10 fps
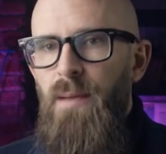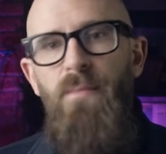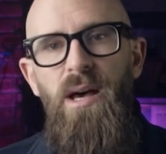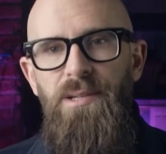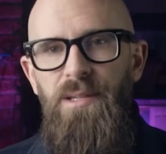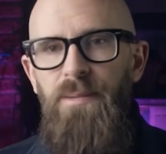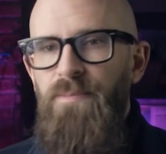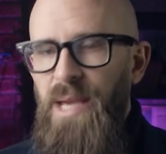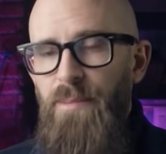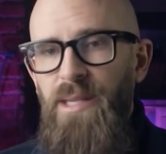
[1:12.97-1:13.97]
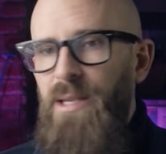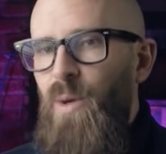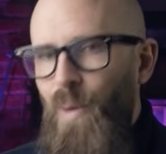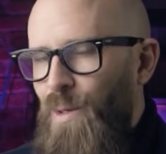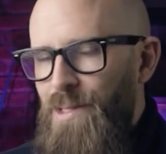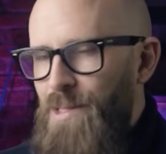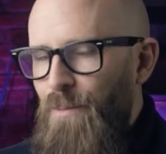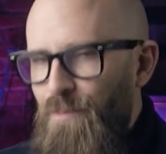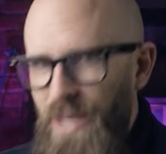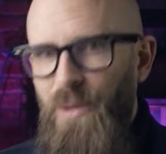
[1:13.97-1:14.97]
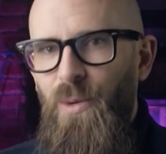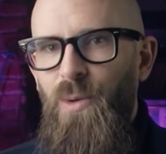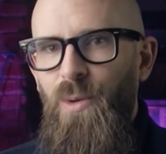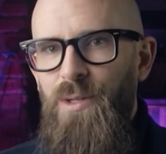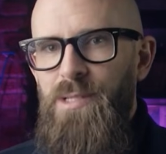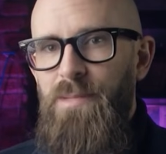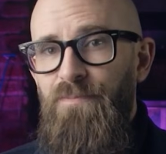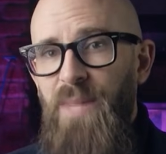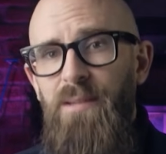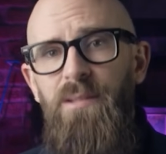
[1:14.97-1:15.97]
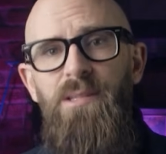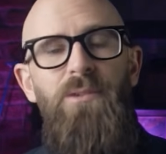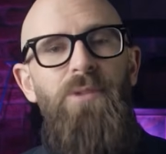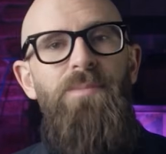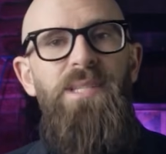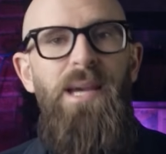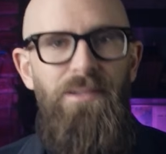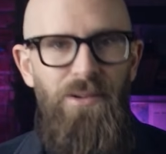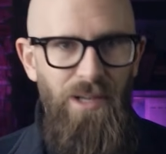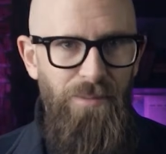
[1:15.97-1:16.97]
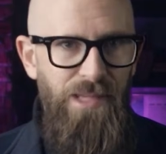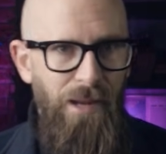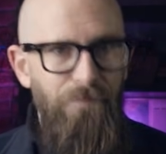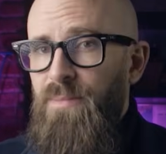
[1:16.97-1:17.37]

murdered baby corn's umbilical cords. And onto the green green potato chips then.